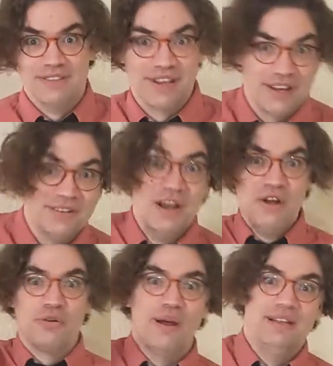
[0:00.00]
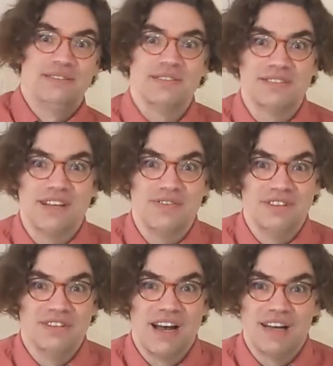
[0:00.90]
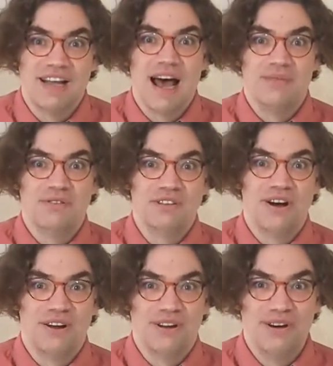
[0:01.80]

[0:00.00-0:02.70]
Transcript: as that great Stephen Sondheim song